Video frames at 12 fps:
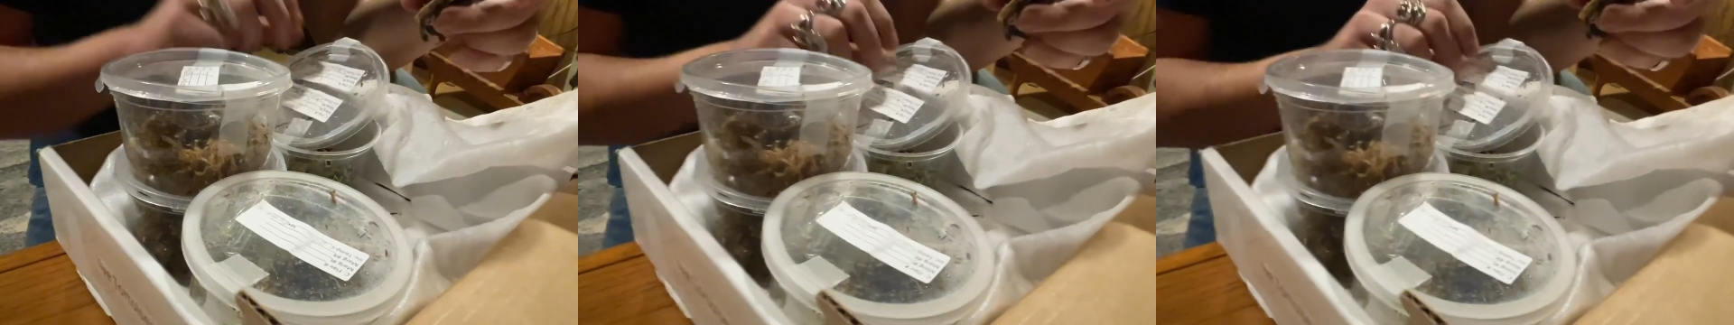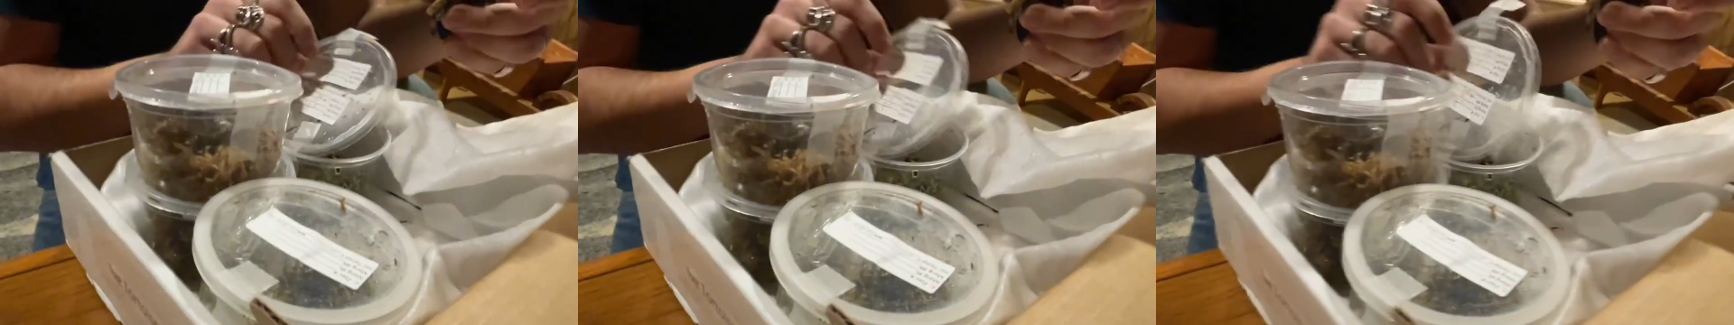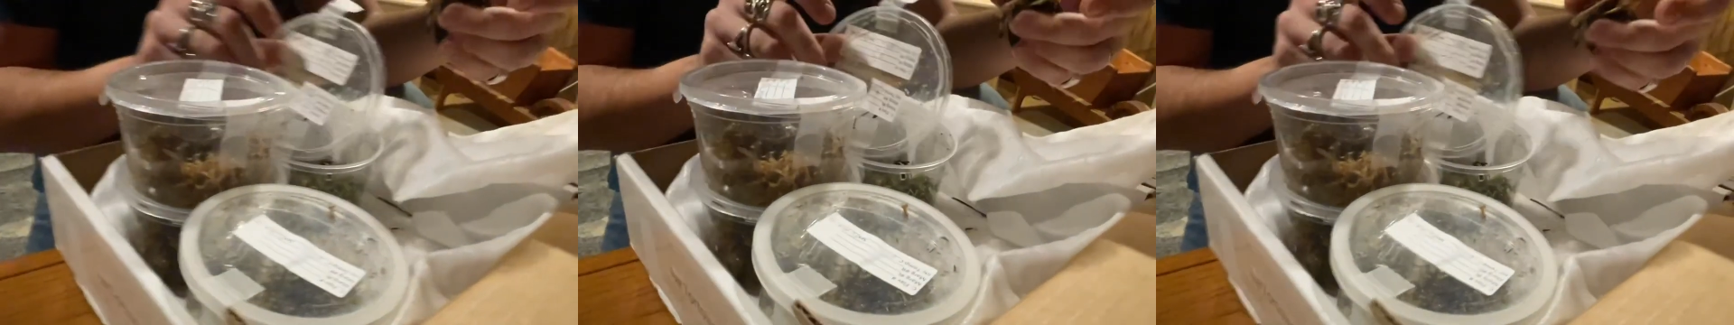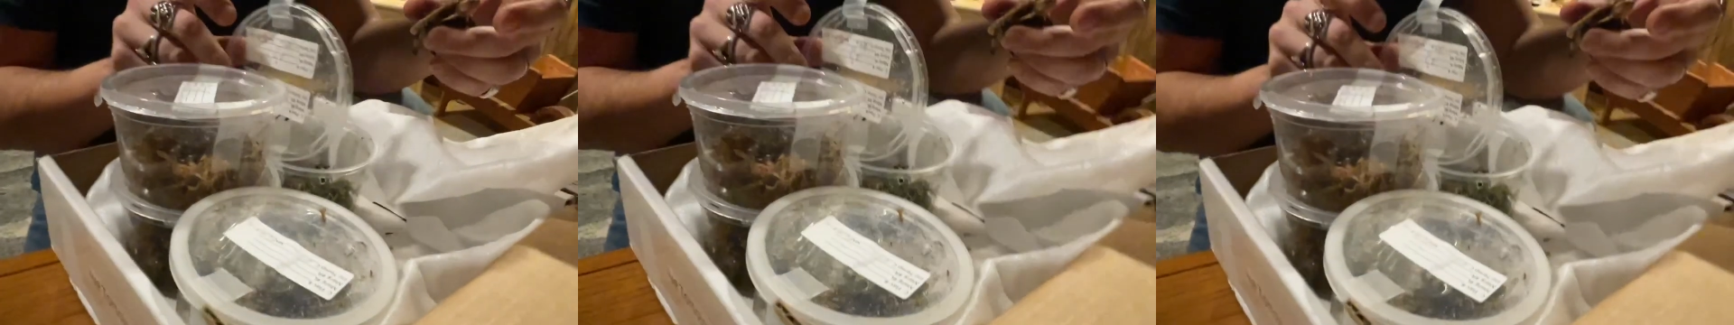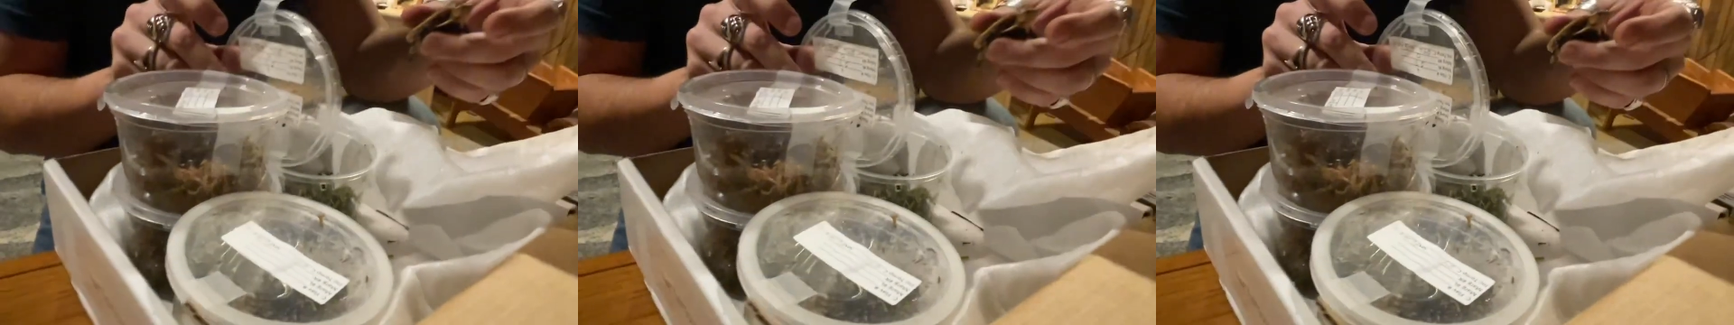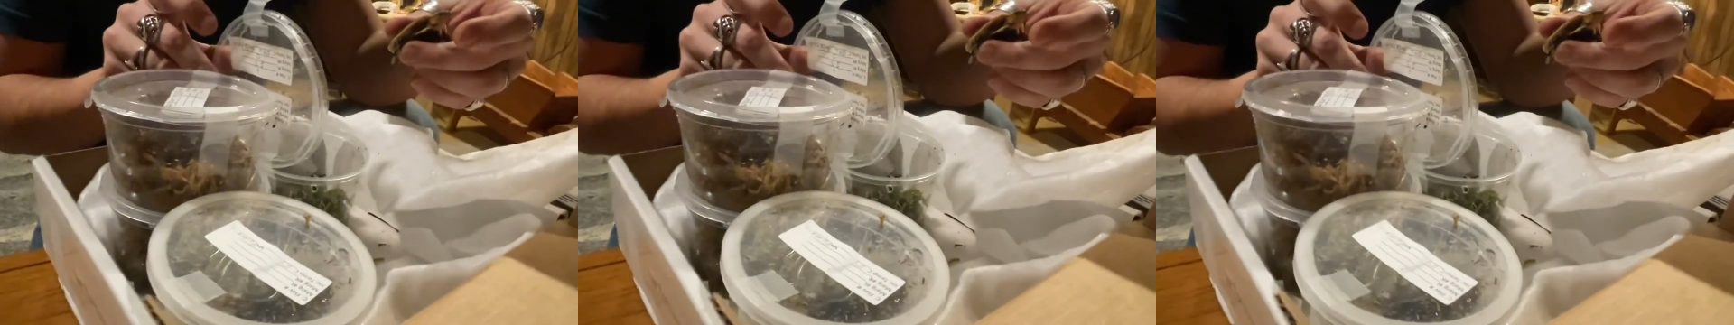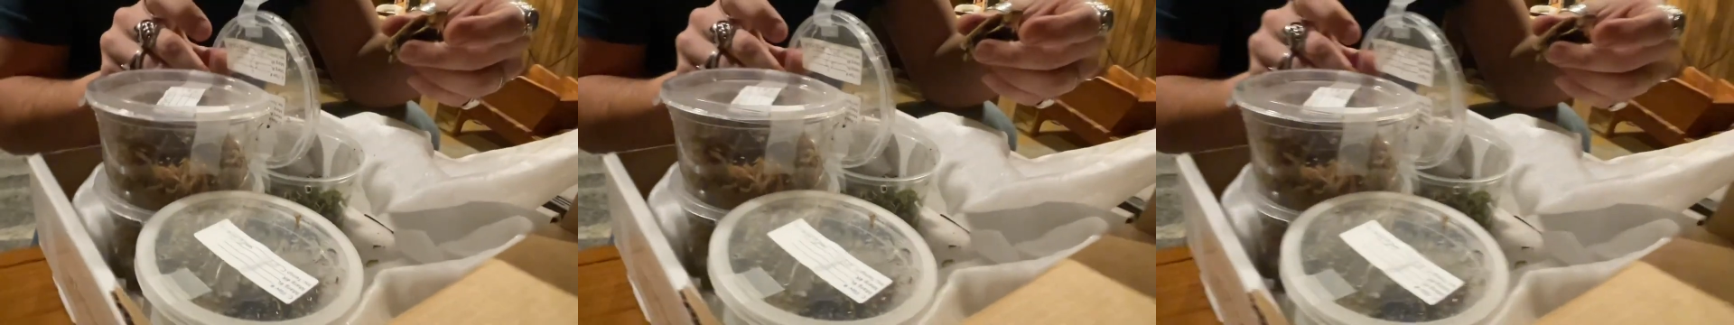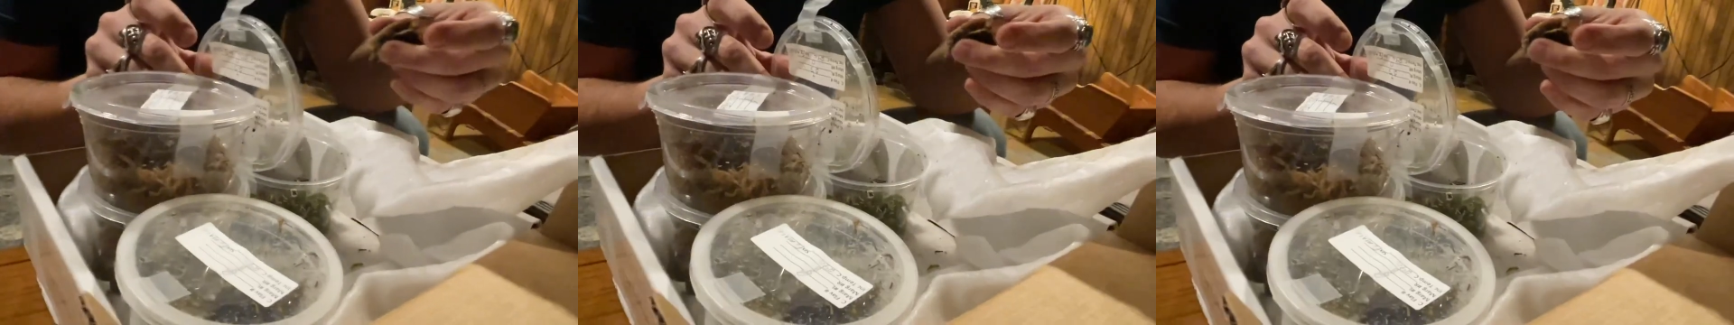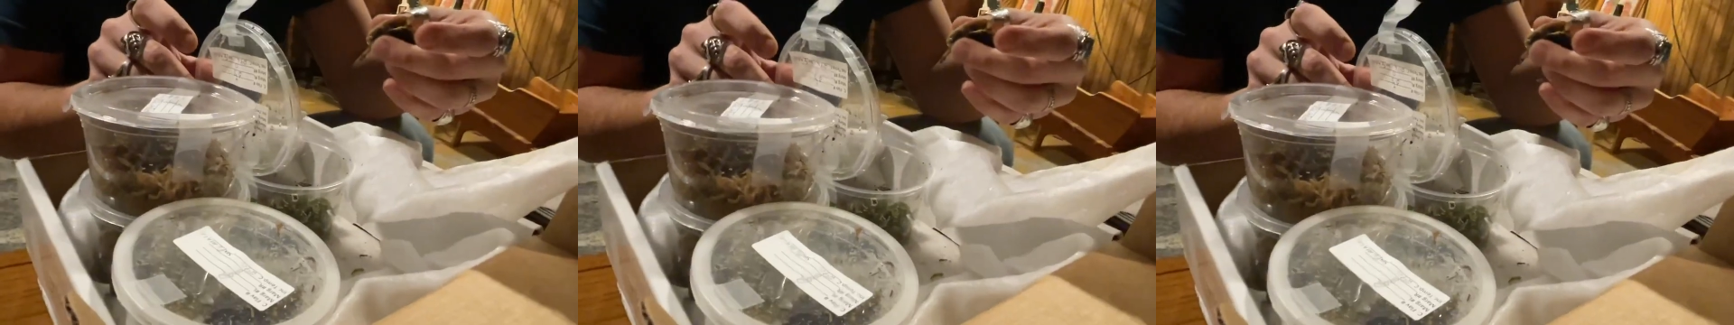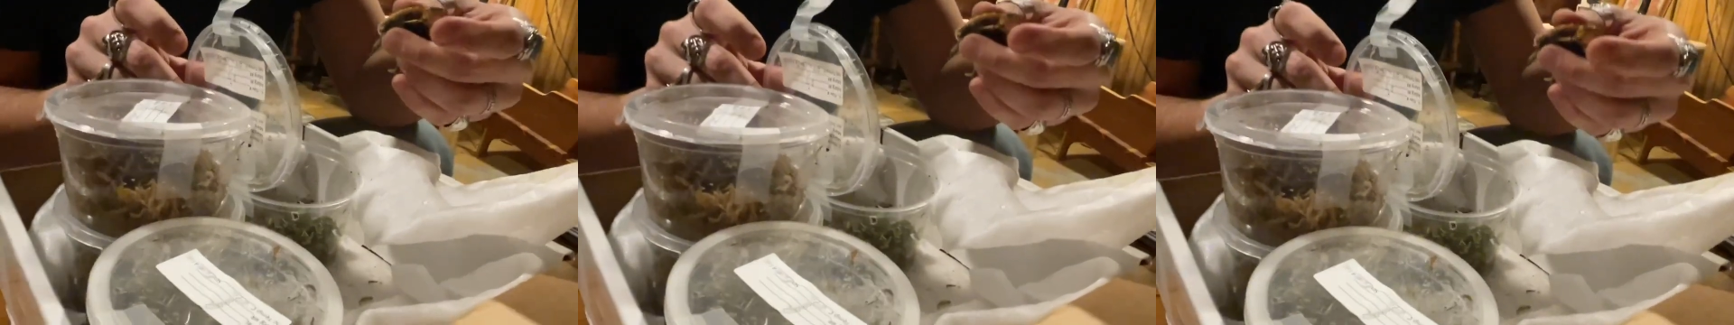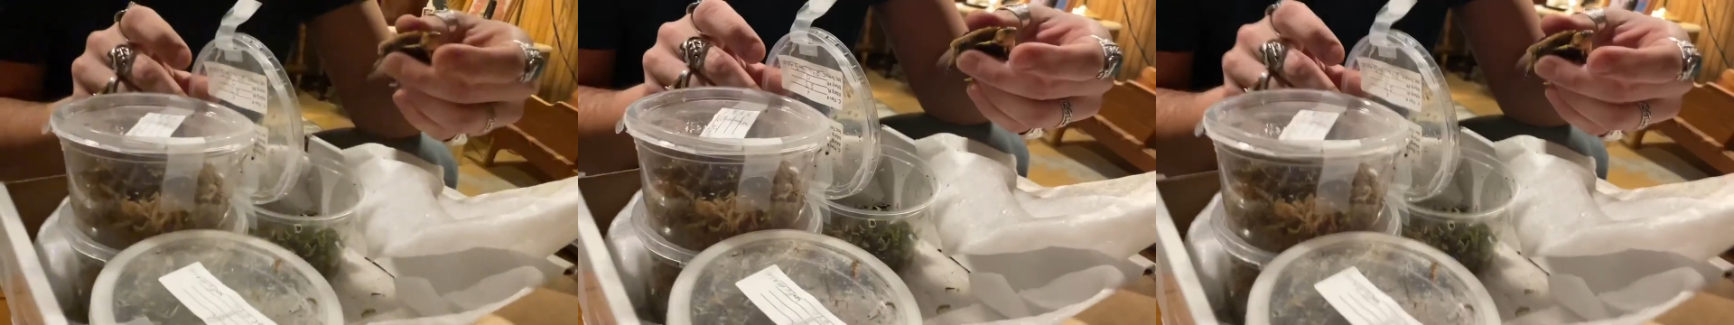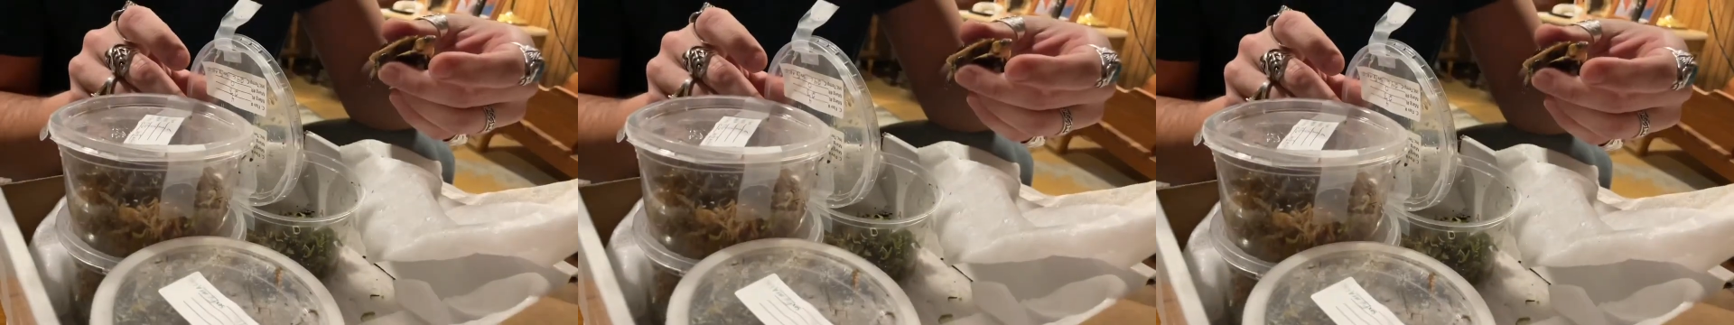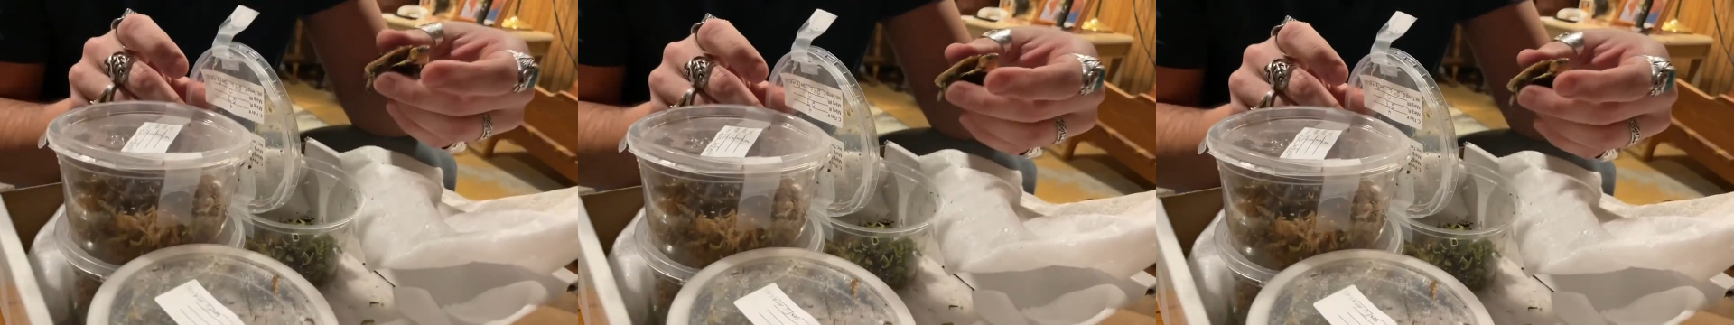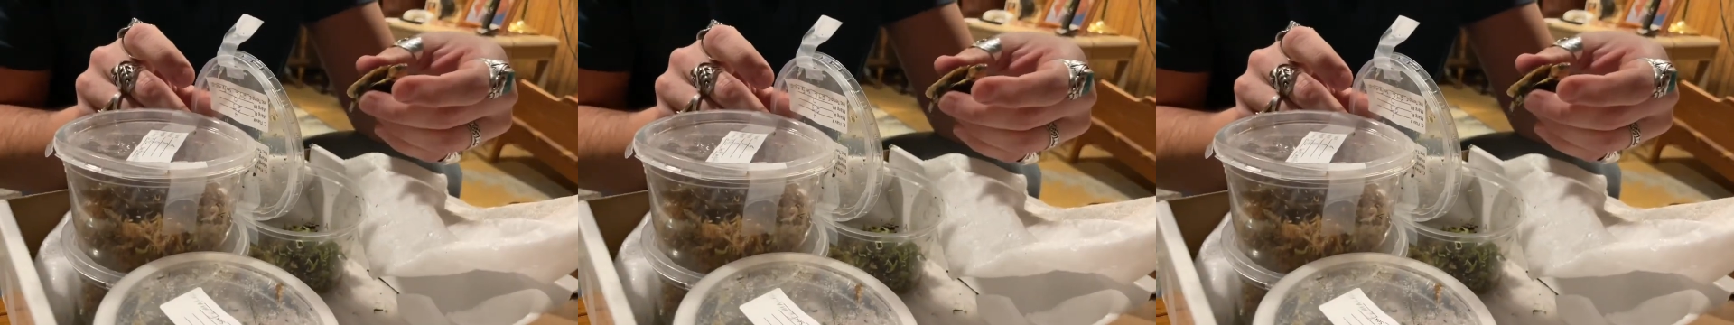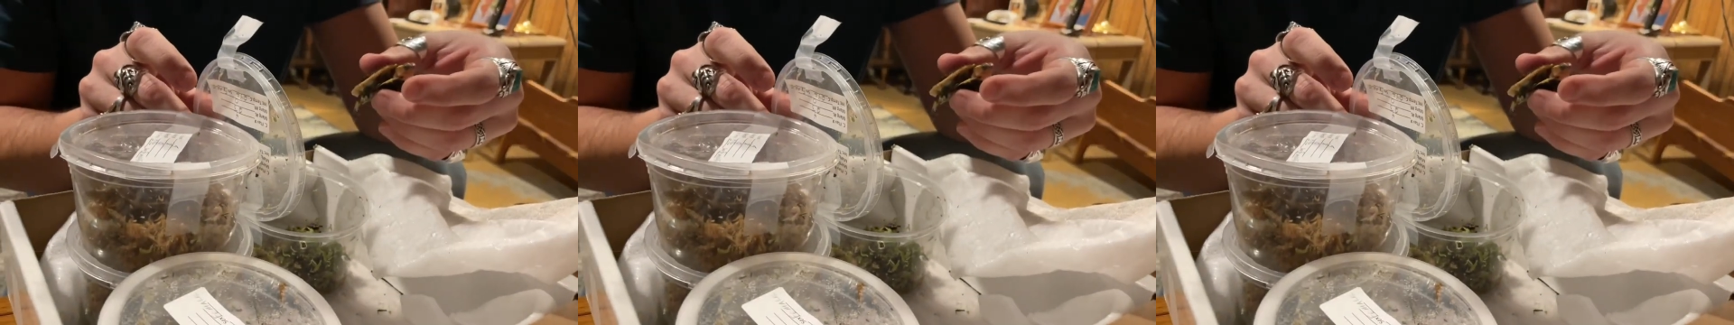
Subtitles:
[unreadable: no face in view]